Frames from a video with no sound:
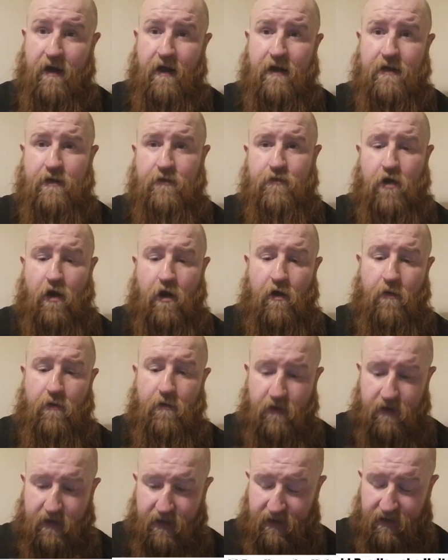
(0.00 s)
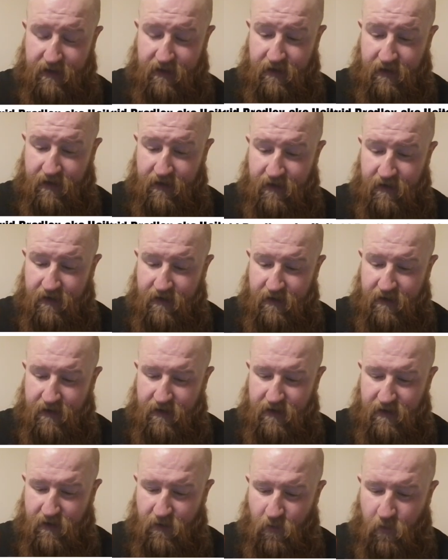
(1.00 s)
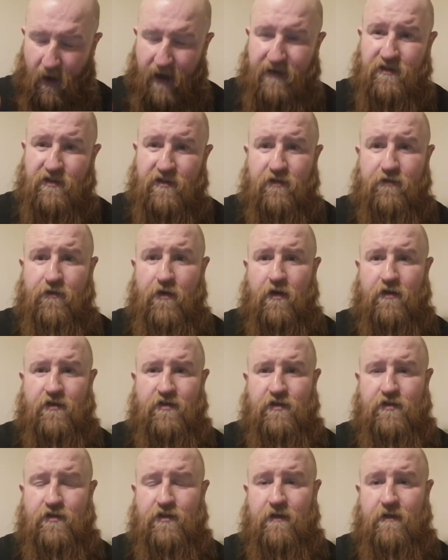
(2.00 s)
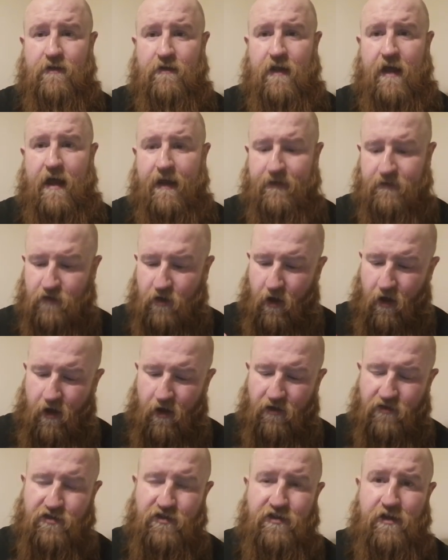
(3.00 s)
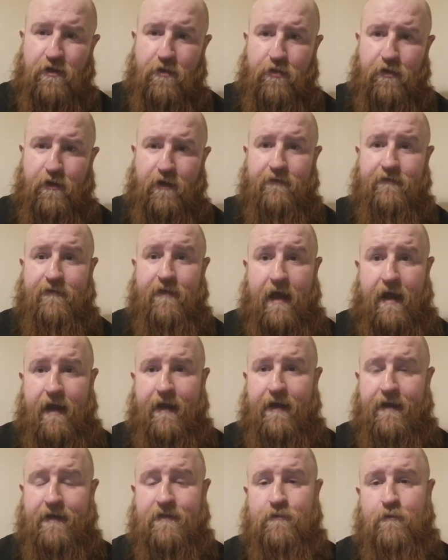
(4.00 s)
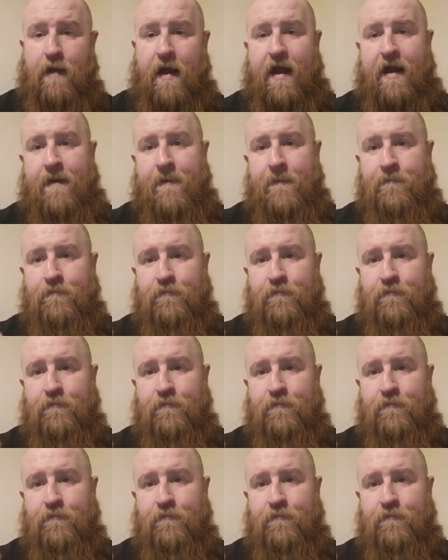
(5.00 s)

and you've got fucking waste of oxygen, like this oxygen thief like this, right,